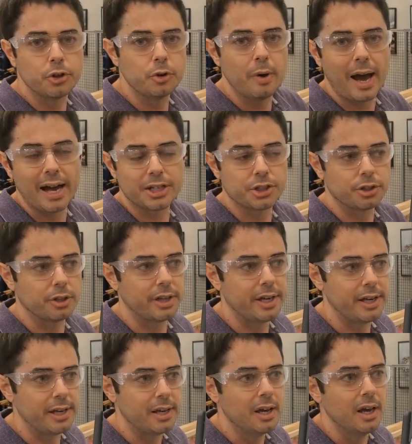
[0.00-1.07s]
lay them up,
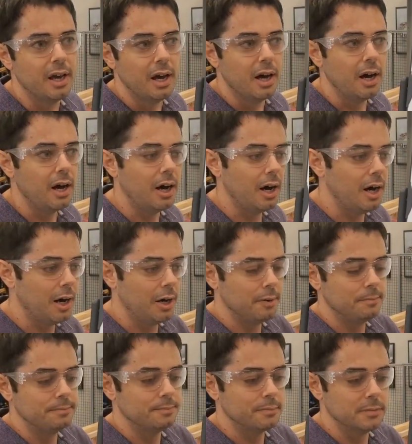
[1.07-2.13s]
engineer that blank
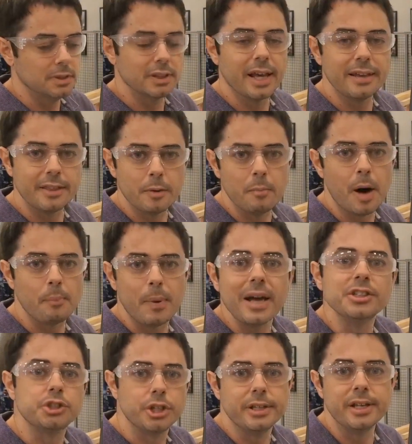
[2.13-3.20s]
a little bit more.
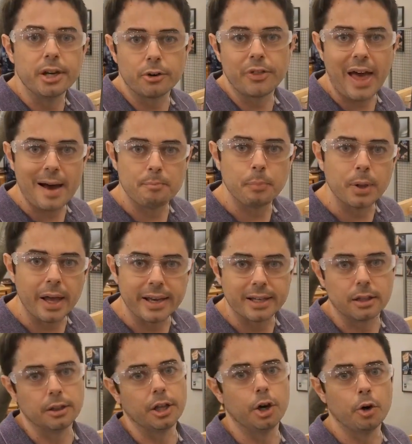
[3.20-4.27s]
You have more control
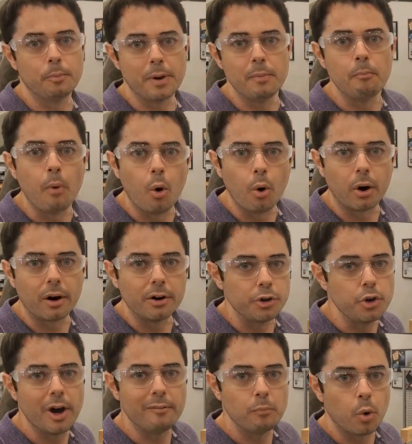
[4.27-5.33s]
over it. So there's
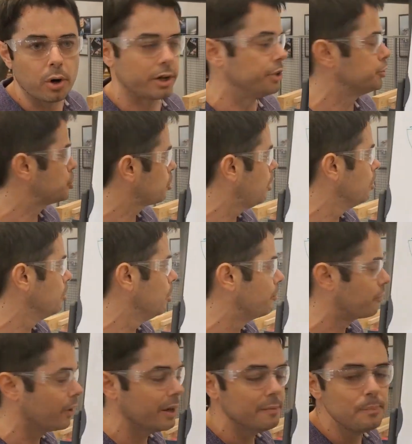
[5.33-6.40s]
pros and cons to both.
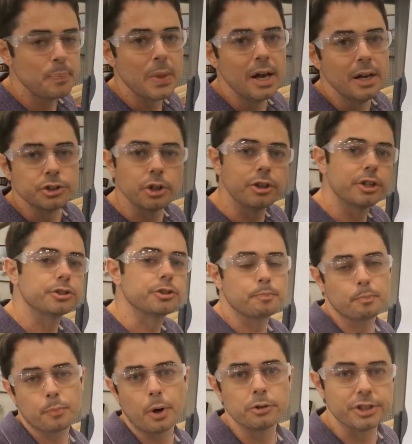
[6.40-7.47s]
But like I
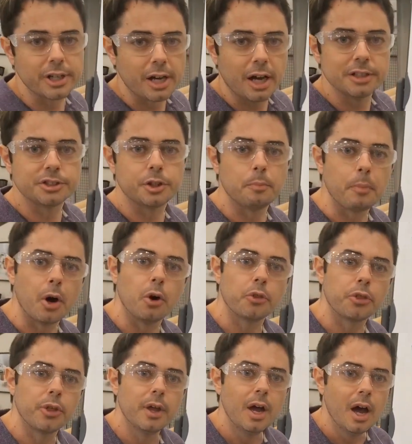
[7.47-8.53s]
said,
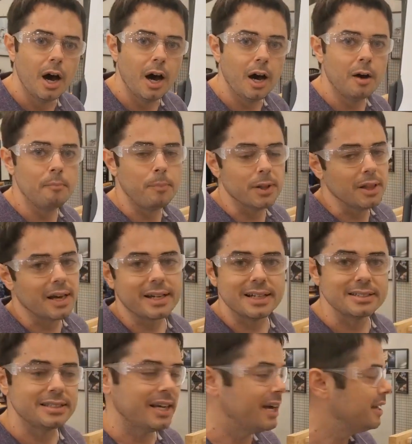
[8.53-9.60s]
both of these
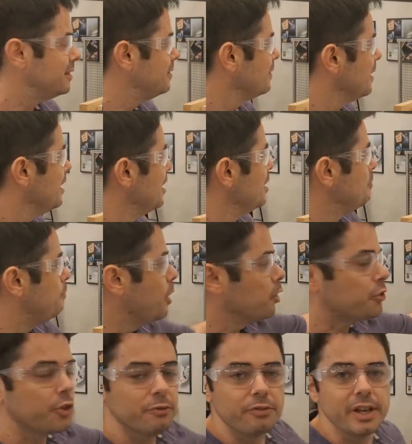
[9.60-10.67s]
great candidates
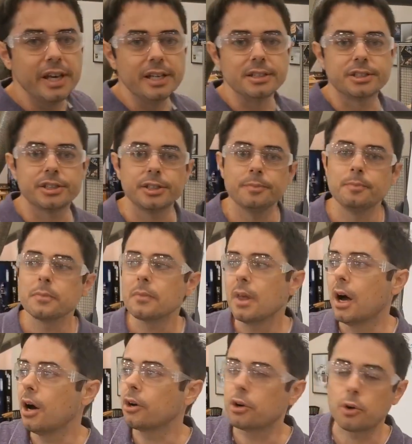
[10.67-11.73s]
for the cube.
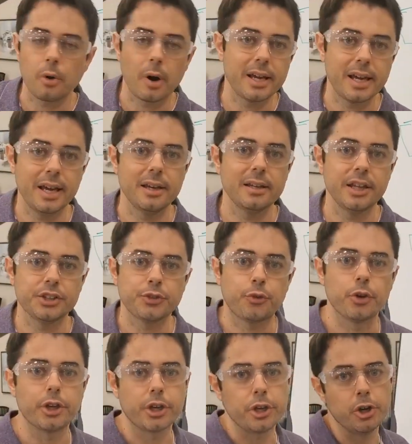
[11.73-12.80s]
This is a perfect
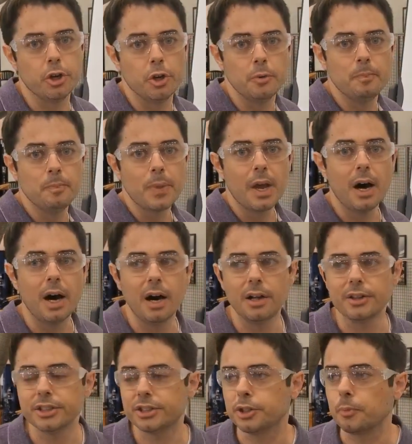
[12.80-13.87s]
application
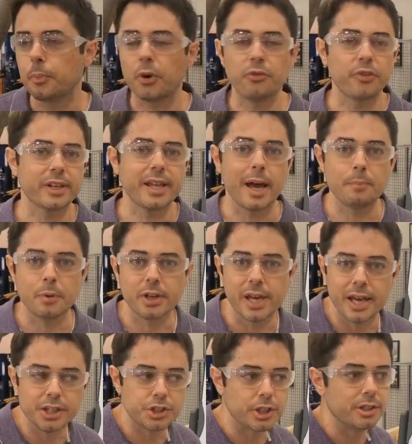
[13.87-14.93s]
to run pieces
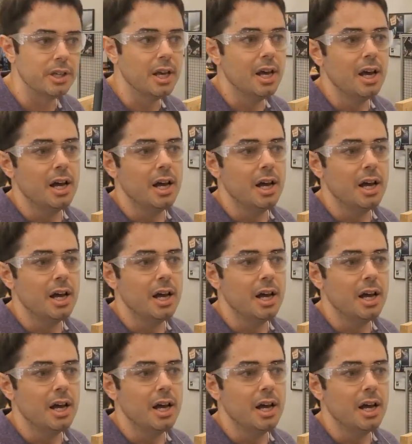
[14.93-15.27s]
through,